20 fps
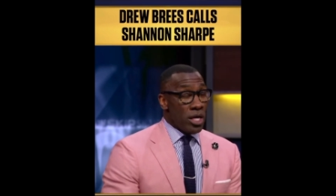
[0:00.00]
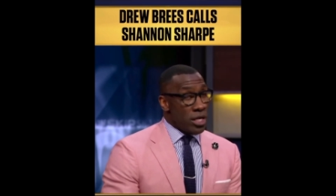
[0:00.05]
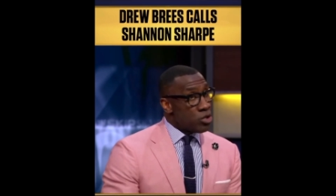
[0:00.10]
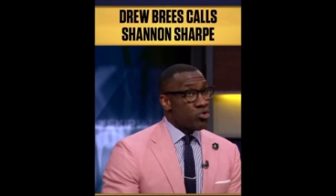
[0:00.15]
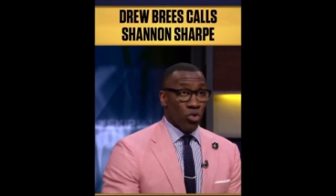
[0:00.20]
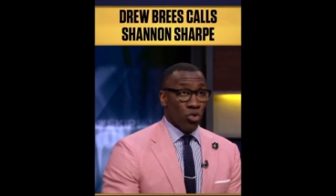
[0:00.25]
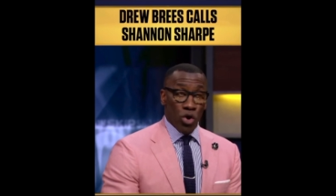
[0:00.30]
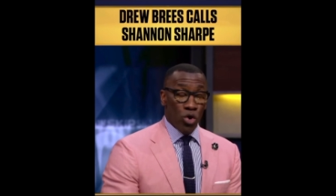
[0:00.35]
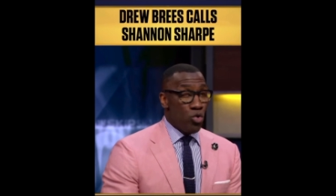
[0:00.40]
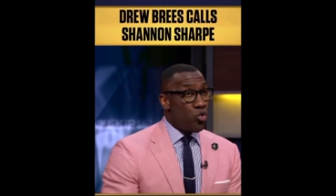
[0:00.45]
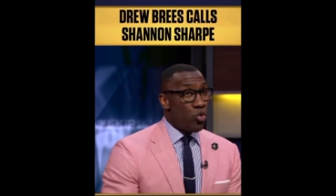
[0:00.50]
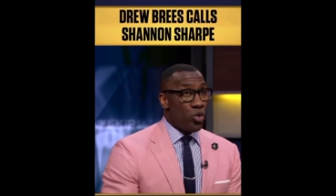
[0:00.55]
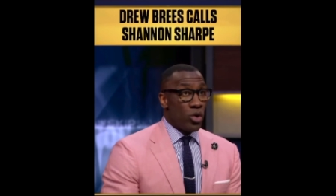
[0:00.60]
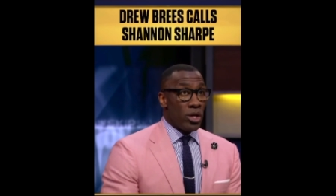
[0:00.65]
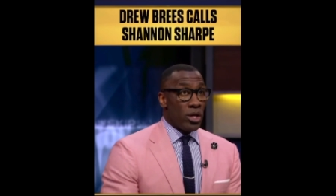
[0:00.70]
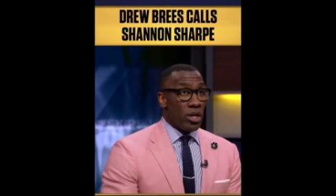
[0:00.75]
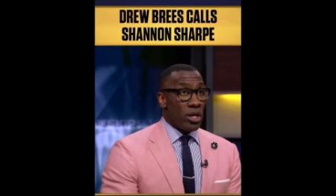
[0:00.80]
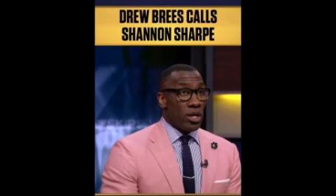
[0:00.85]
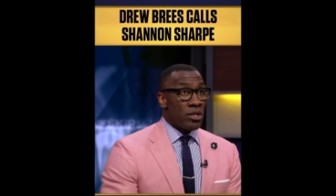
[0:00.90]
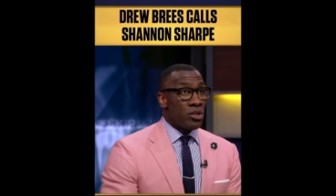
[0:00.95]
Drew,
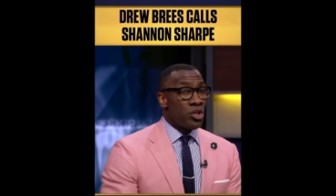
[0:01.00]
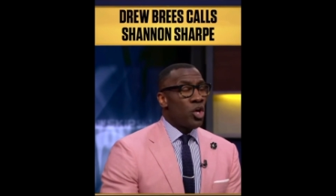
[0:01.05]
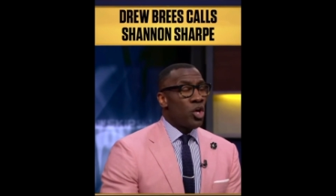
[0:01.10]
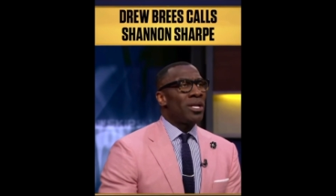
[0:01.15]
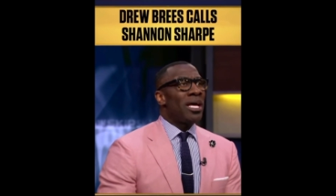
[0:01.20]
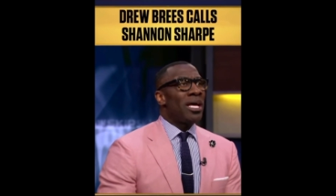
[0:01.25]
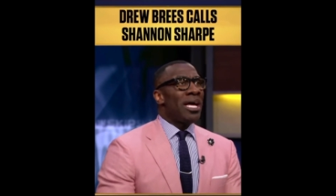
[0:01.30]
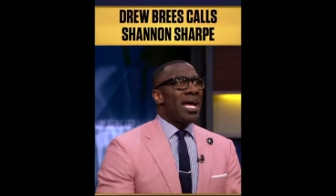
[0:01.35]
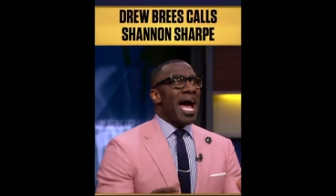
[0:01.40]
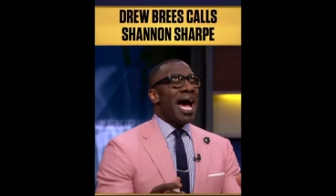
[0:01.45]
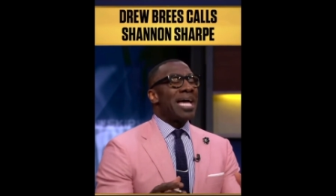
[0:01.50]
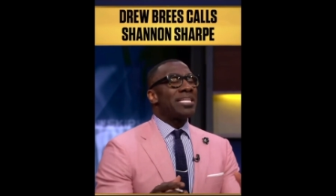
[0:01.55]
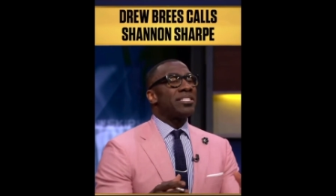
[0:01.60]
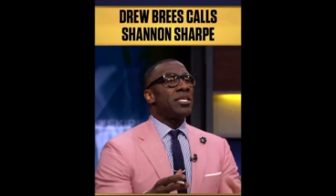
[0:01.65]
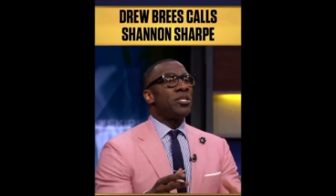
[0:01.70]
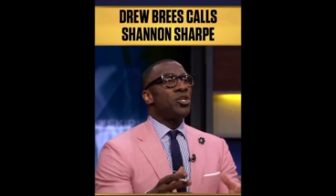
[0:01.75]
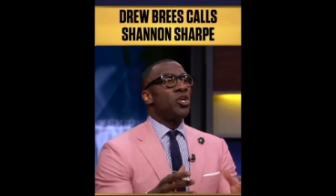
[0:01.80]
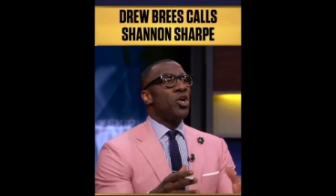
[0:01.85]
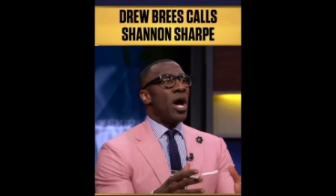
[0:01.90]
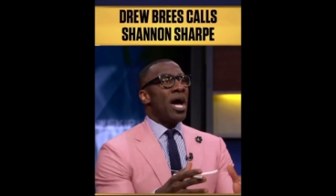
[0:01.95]
I
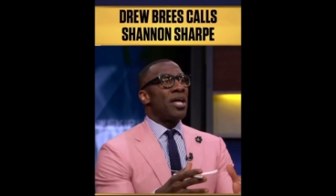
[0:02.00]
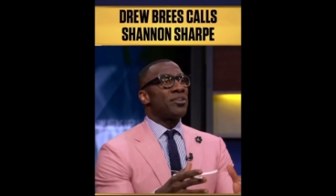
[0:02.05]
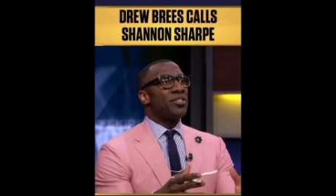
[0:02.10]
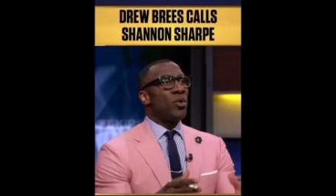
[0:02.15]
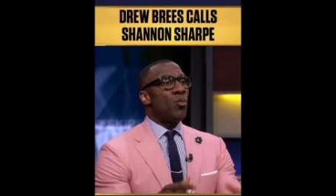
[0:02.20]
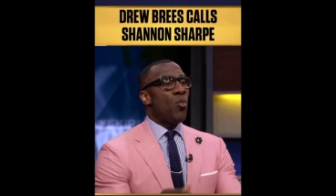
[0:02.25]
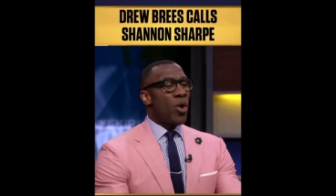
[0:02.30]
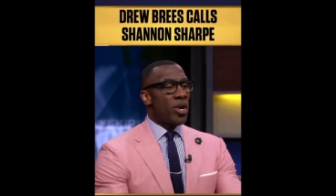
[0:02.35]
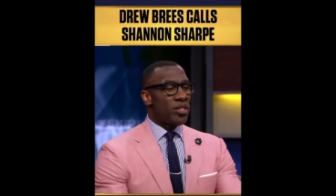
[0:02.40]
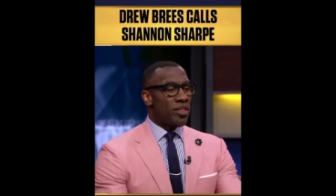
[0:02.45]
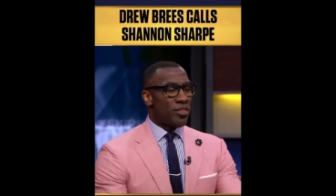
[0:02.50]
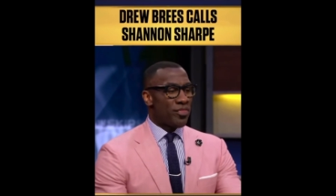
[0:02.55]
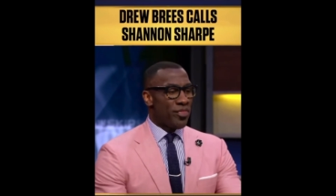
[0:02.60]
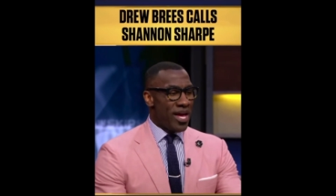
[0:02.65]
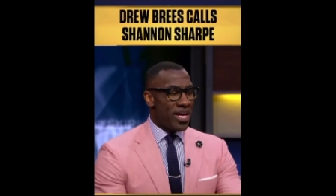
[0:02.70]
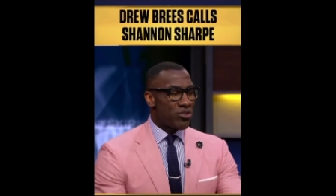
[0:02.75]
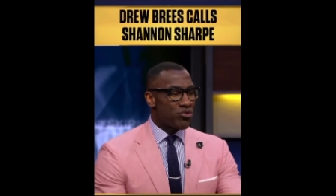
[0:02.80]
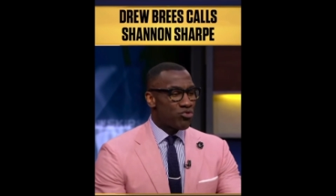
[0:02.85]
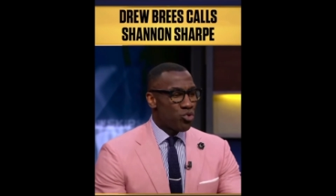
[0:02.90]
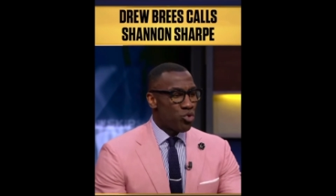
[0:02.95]
say one of the
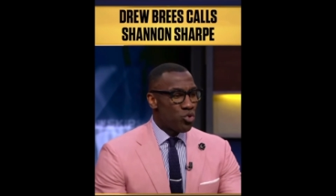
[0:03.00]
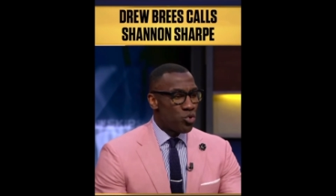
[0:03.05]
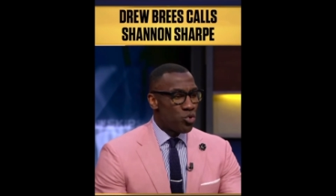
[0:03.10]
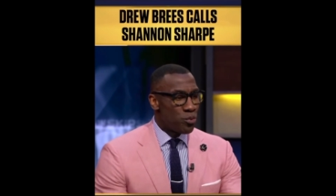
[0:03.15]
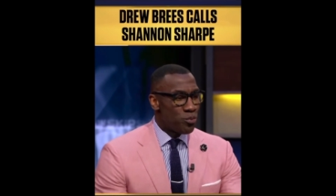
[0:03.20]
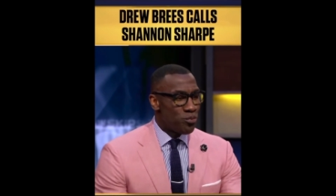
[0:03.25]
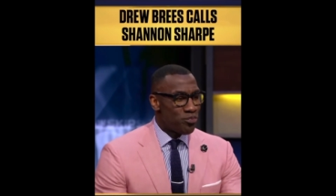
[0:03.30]
things, Drew,